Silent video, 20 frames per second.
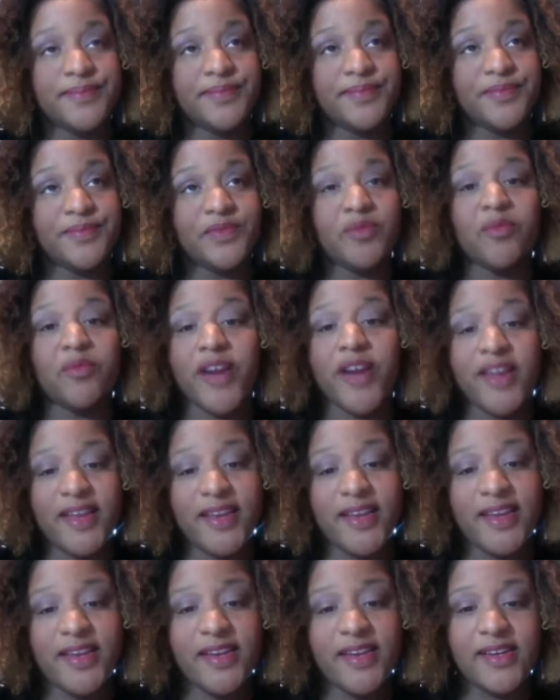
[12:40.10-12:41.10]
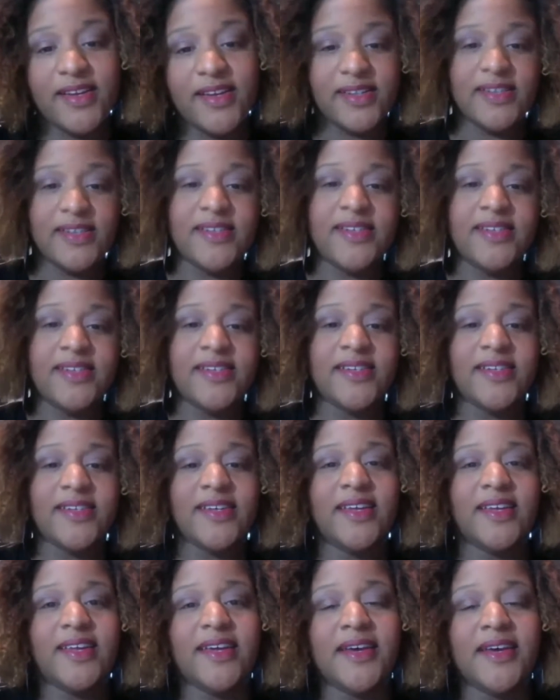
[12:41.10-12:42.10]
Marketing
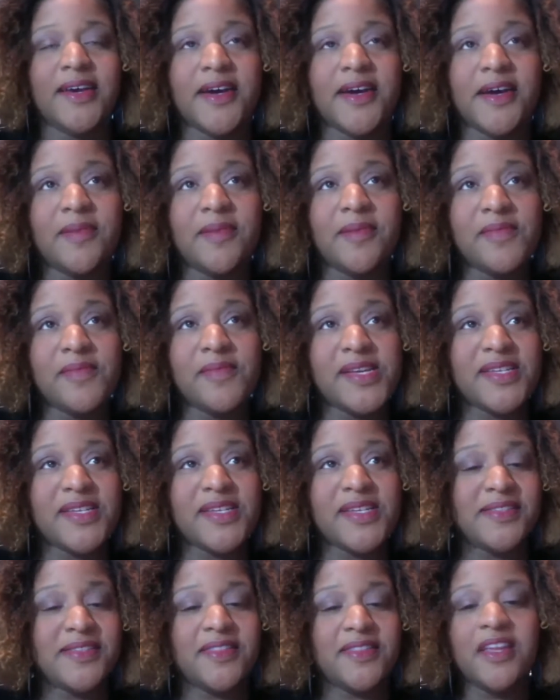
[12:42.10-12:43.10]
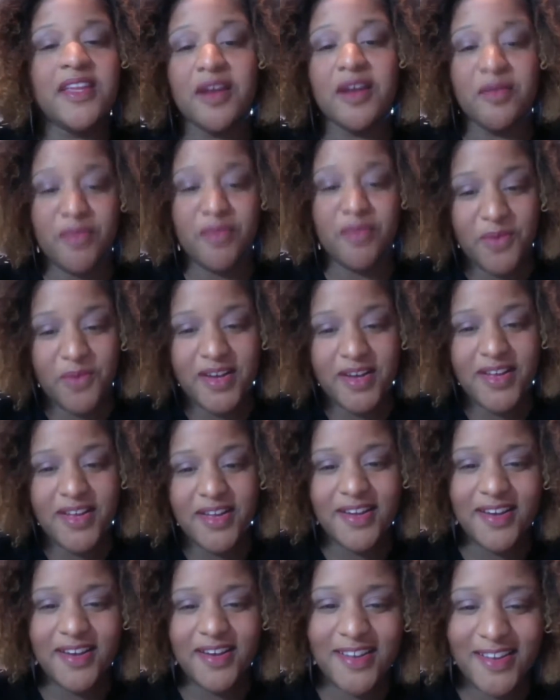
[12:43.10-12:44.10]
is the number one.
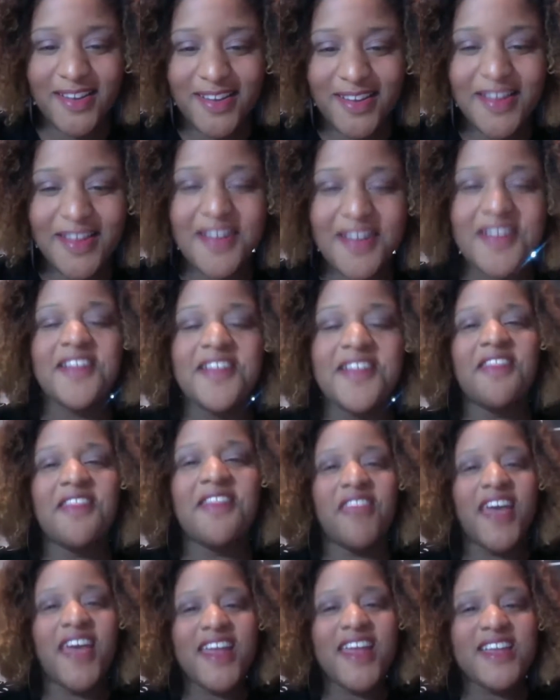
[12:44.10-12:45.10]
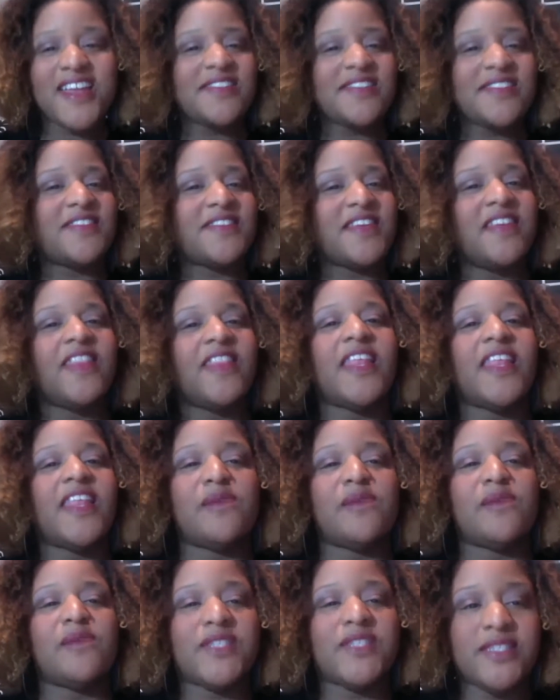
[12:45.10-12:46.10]
That is the thing that
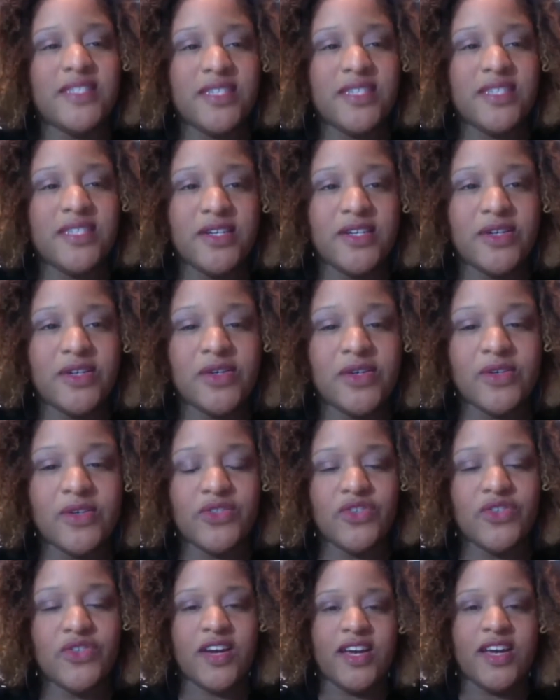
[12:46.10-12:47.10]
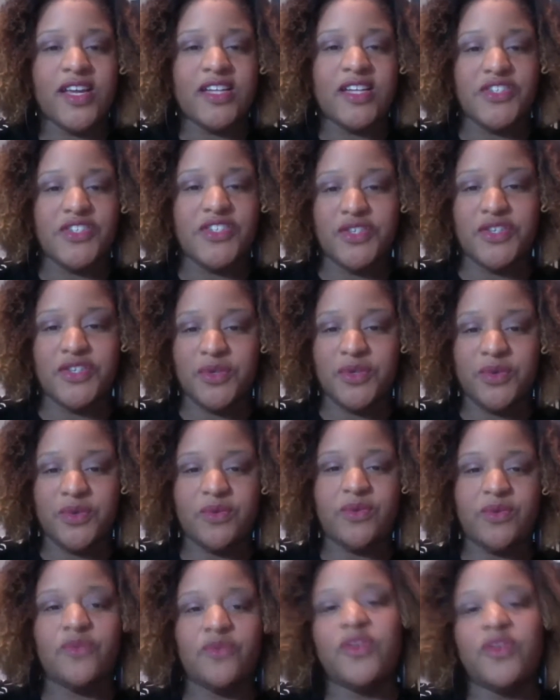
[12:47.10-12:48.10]
I'm still trying to
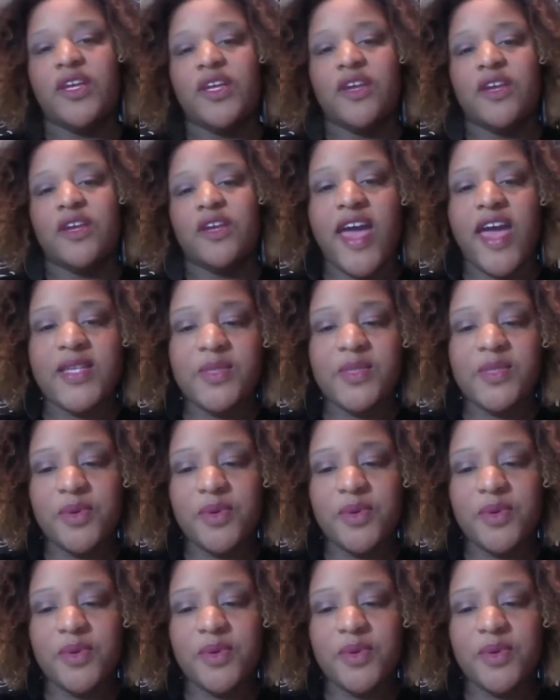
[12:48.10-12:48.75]
really grasp.